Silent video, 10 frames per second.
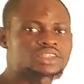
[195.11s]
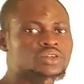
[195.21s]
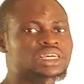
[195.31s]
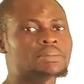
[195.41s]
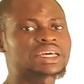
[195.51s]

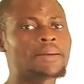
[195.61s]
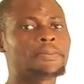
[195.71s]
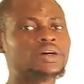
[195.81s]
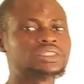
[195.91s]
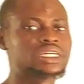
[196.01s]
So chemical
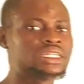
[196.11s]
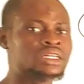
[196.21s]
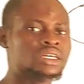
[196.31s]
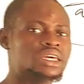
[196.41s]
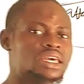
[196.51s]

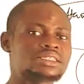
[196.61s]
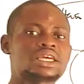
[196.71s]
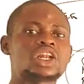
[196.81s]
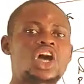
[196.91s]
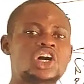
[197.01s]
bonding is
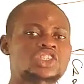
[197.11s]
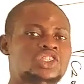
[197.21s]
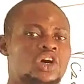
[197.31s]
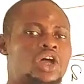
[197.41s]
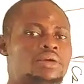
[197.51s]
the loss,